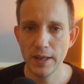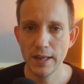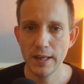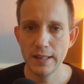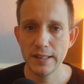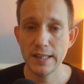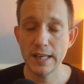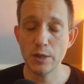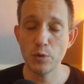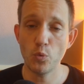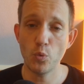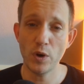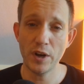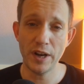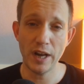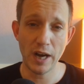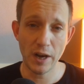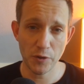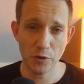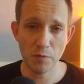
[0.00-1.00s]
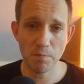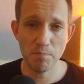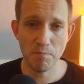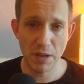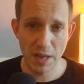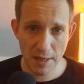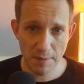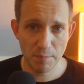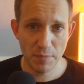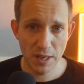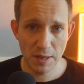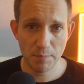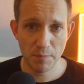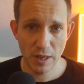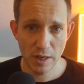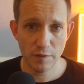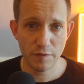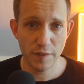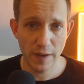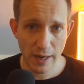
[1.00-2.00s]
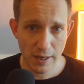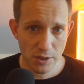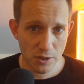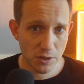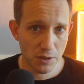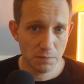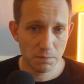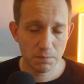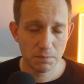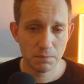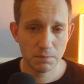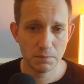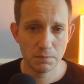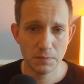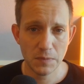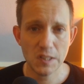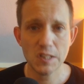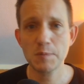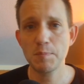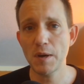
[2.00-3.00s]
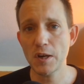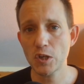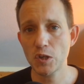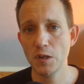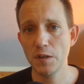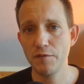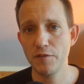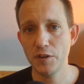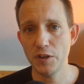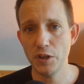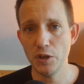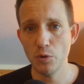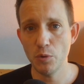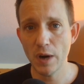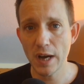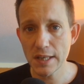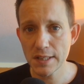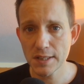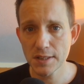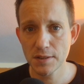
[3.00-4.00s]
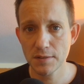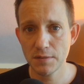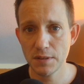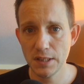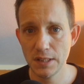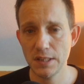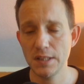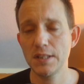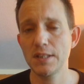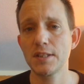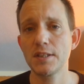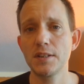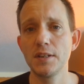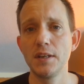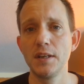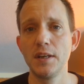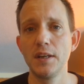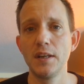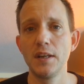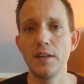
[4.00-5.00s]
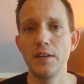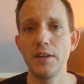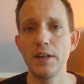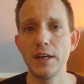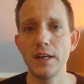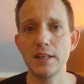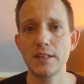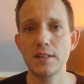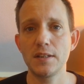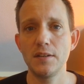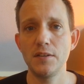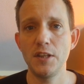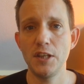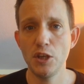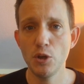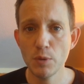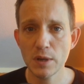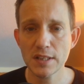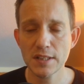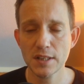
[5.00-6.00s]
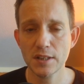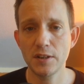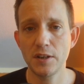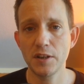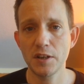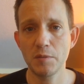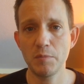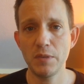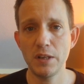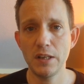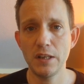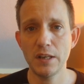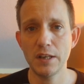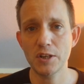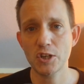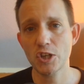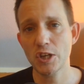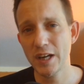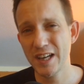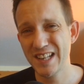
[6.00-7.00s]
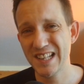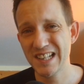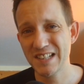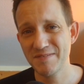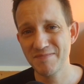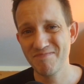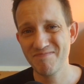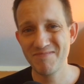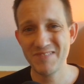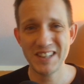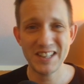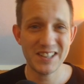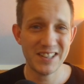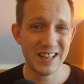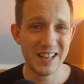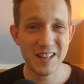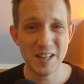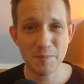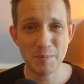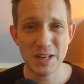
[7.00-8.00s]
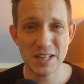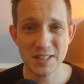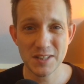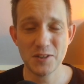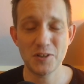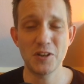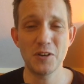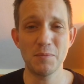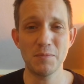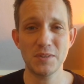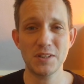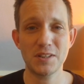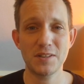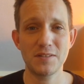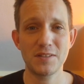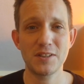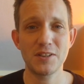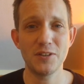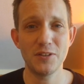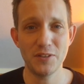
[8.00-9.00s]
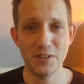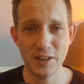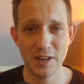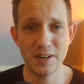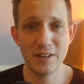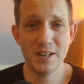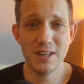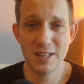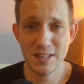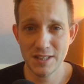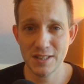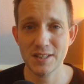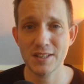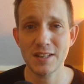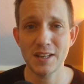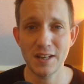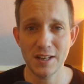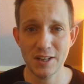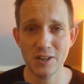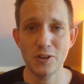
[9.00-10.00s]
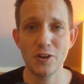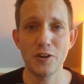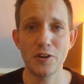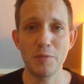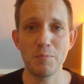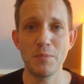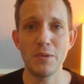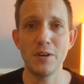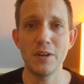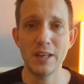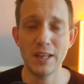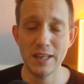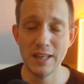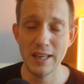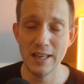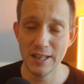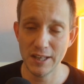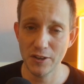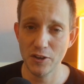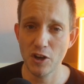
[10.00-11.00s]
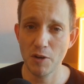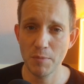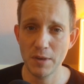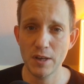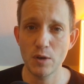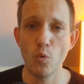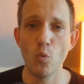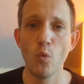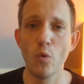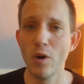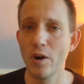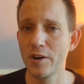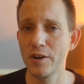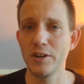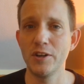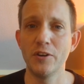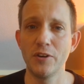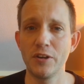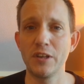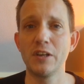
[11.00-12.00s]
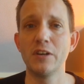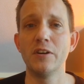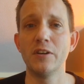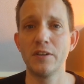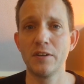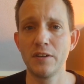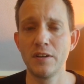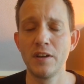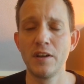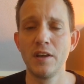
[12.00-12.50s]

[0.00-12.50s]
Yet one other big factor, especially for the US, is that the US economy and China, they're not in the best terms. So there is an economic war going on,